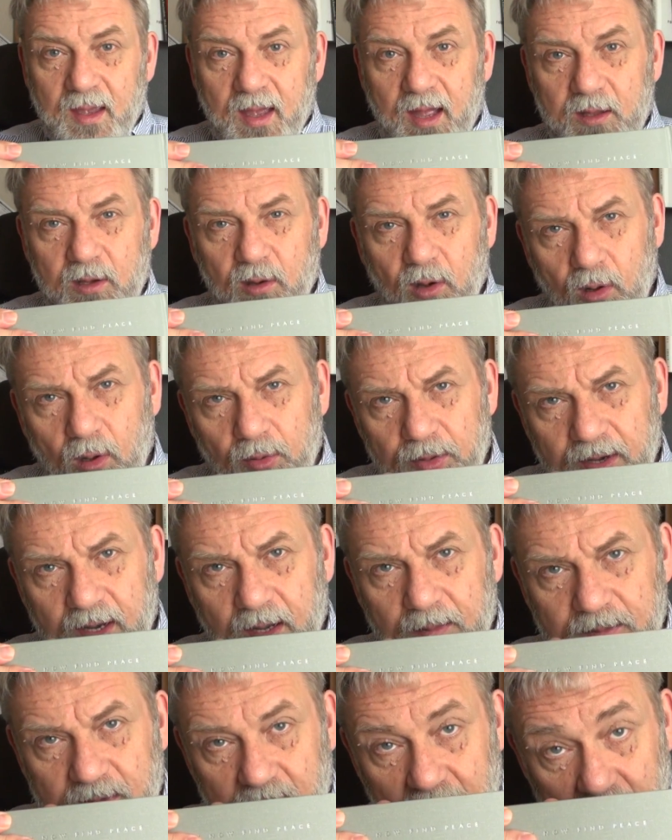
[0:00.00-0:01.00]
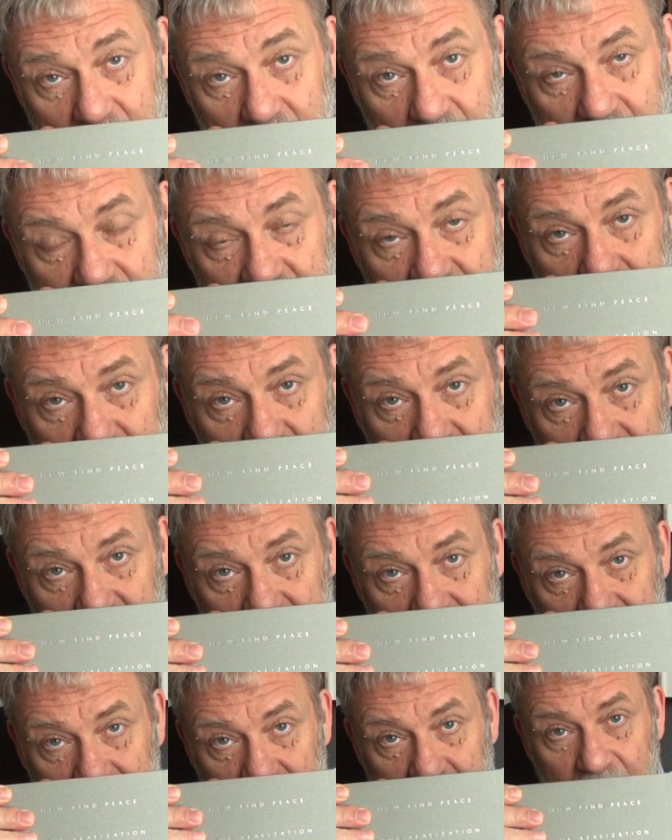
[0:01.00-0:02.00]
And you hold that up to your
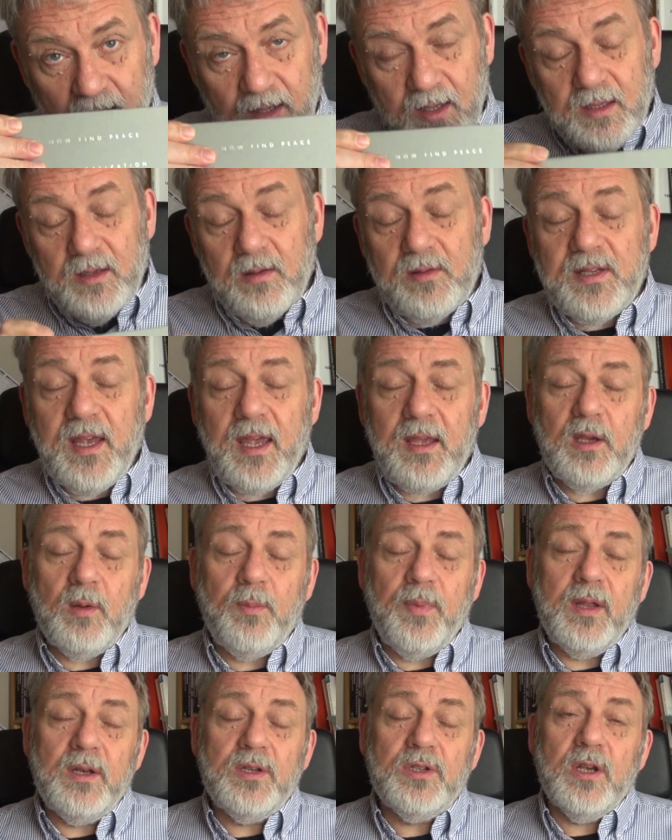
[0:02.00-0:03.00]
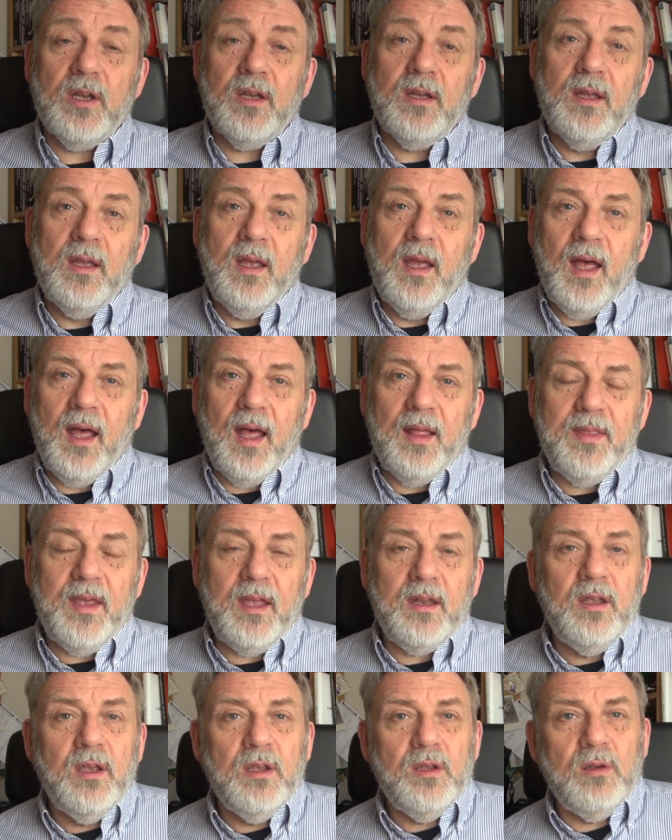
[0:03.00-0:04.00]
subject, you take your picture, and
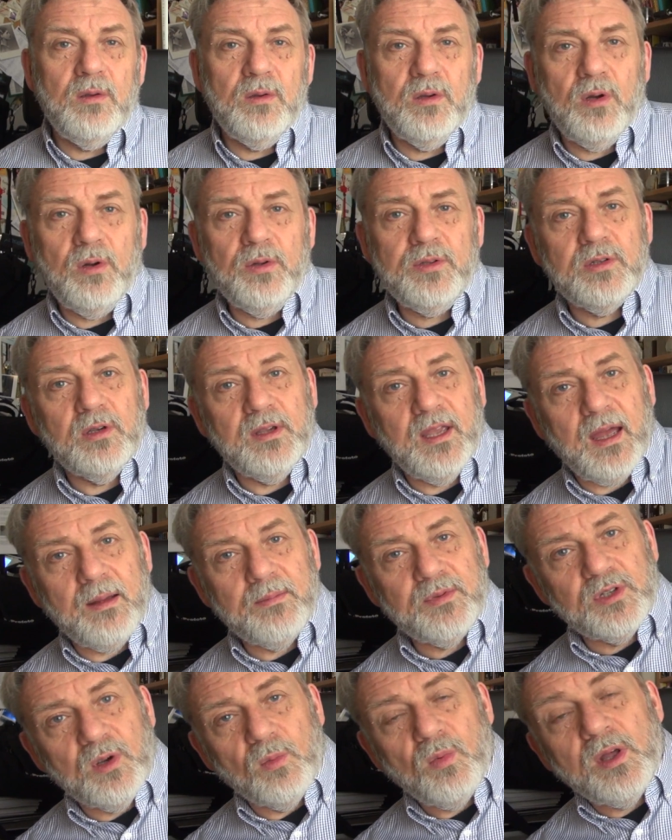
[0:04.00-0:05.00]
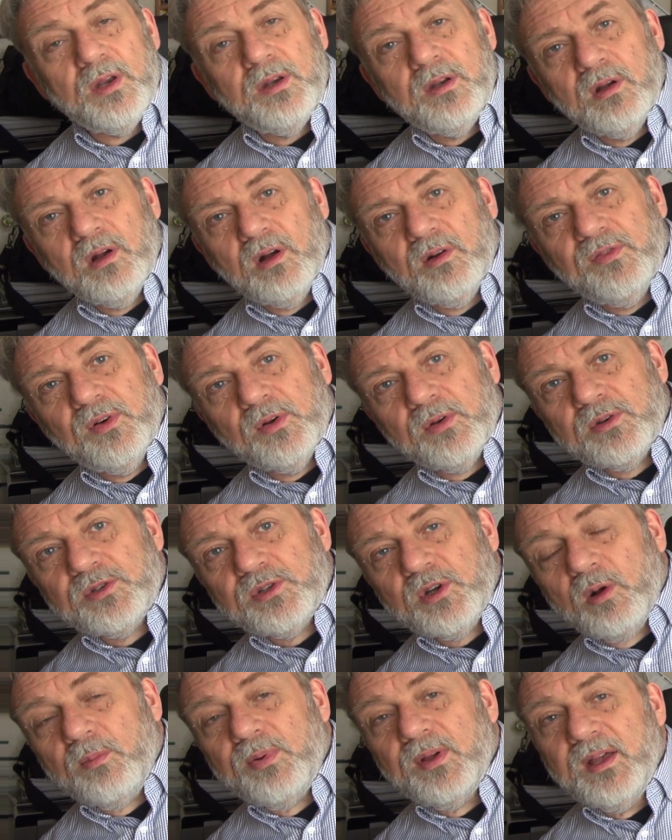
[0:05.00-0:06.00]
then you go to Capture One or
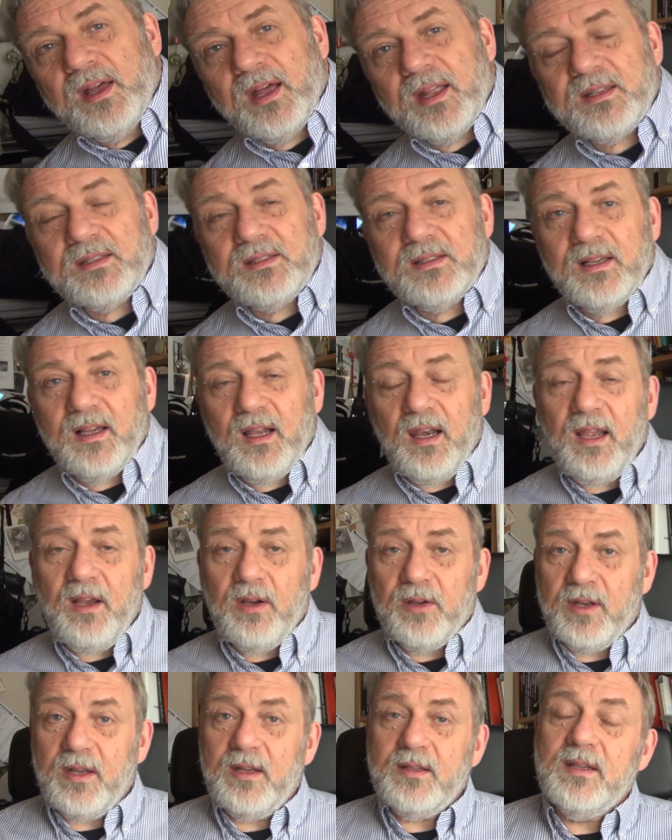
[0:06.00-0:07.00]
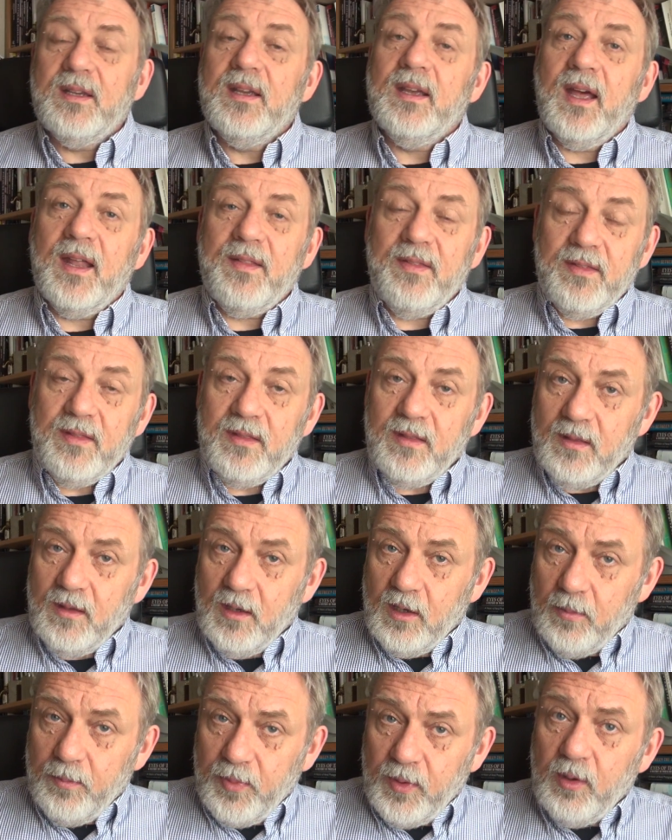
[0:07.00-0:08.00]
Photoshop and click on it, and
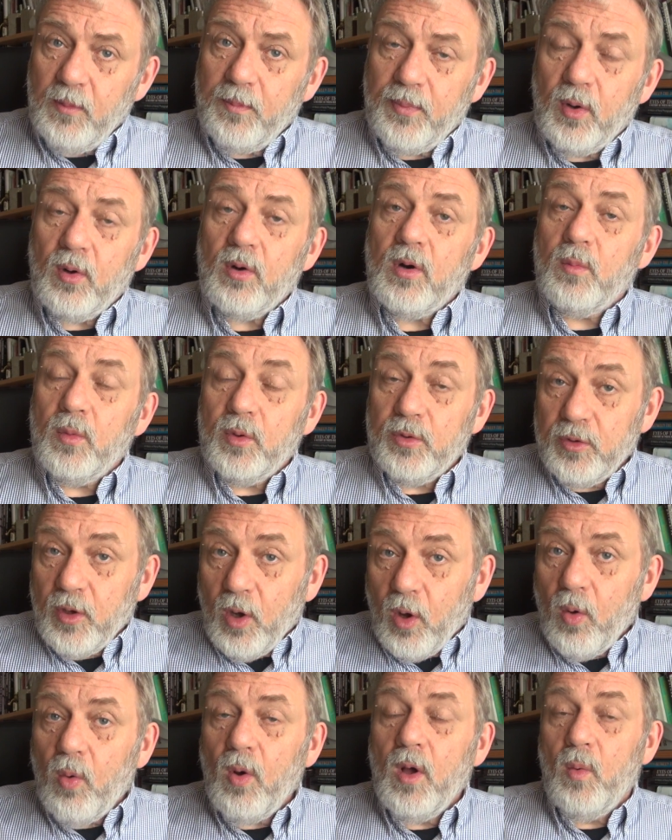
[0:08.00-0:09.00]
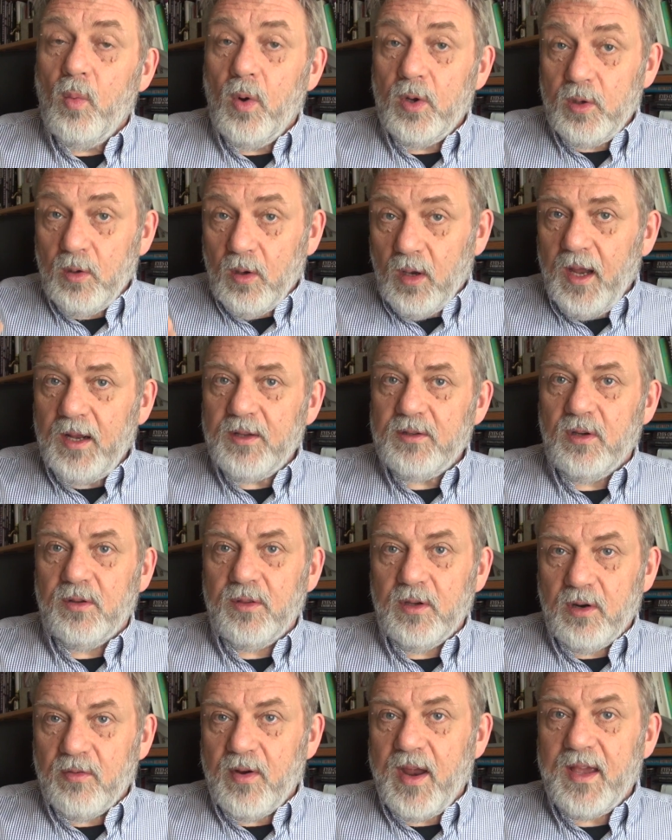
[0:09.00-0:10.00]
the computer program will know when you clicked on
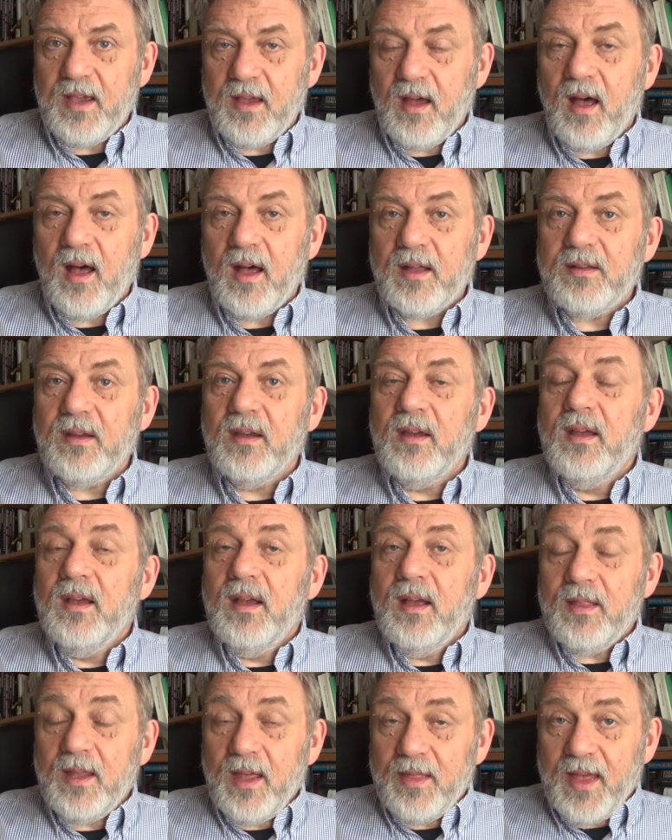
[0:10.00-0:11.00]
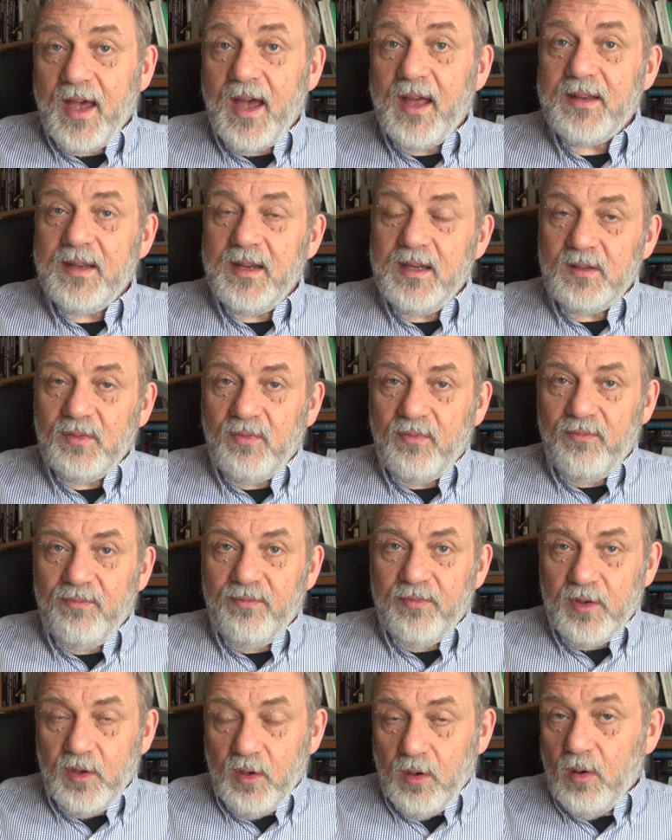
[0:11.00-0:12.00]
the grey card that that is
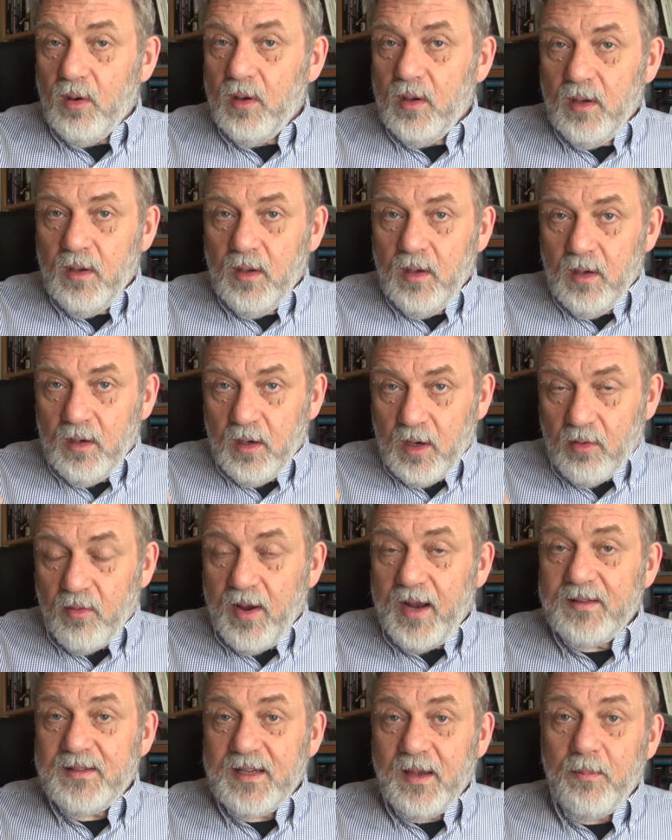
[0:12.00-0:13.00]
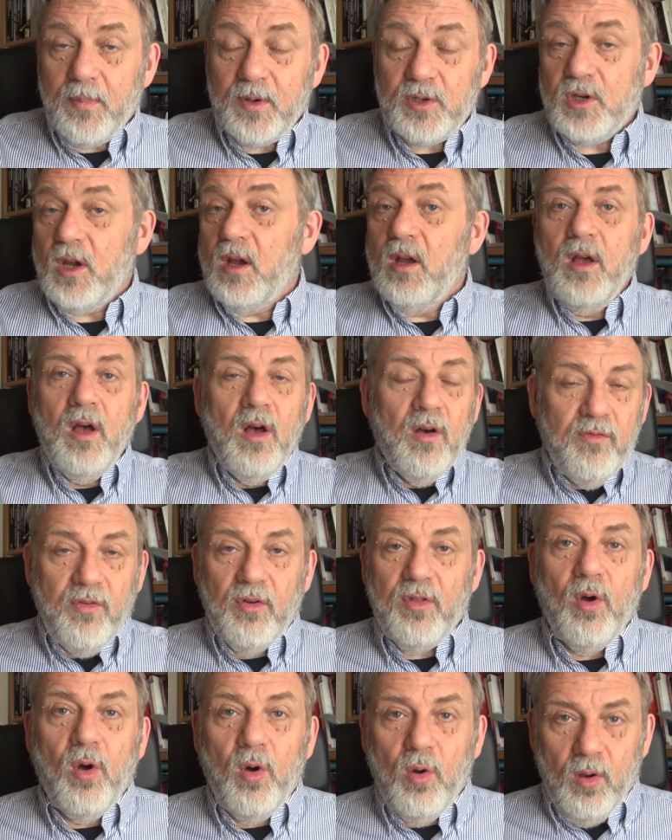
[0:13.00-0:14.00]
your correct temperature
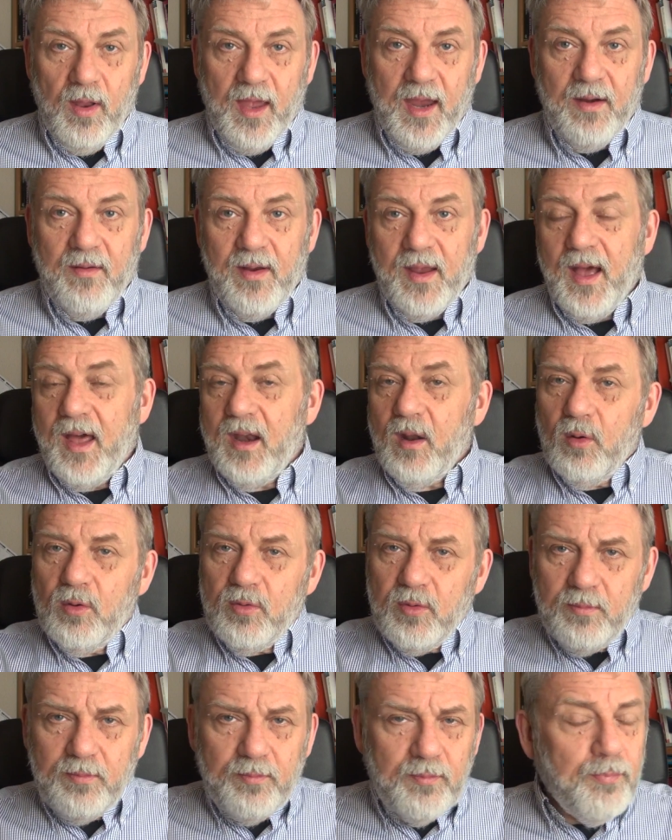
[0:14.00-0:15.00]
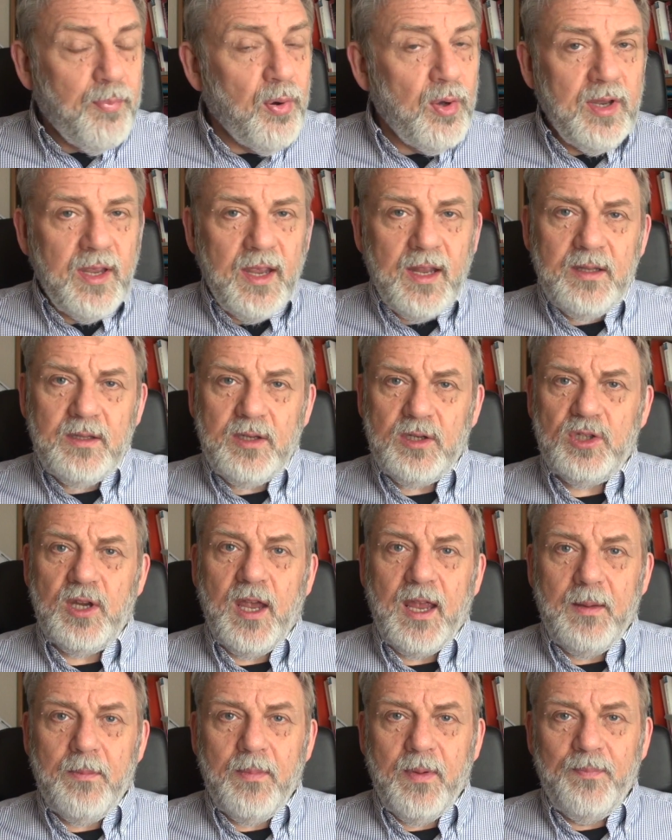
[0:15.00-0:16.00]
for the whole area, and it'll put it into
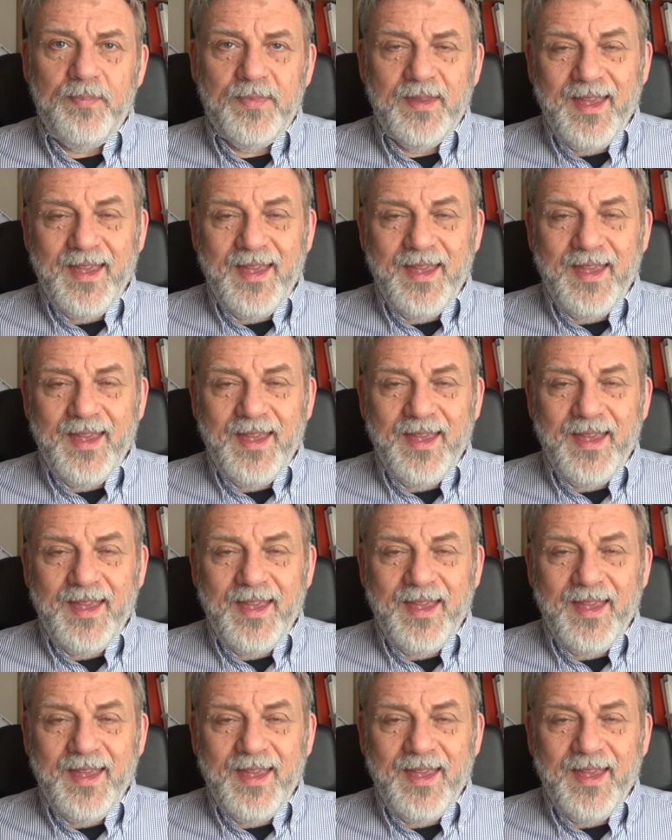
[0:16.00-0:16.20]
shape.